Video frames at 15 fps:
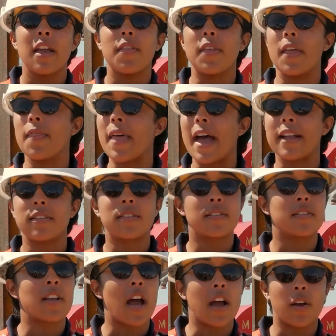then that's
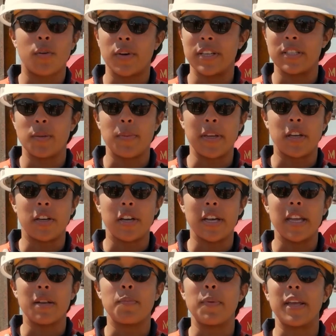not going to be
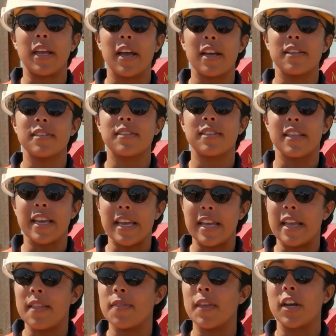good, because
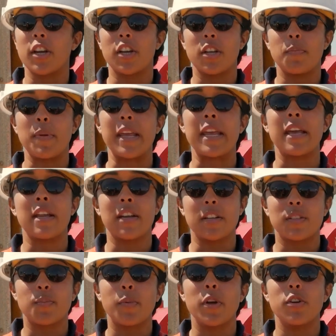then there could be an
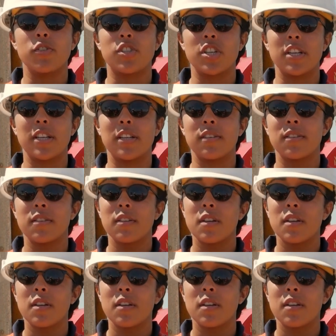explosion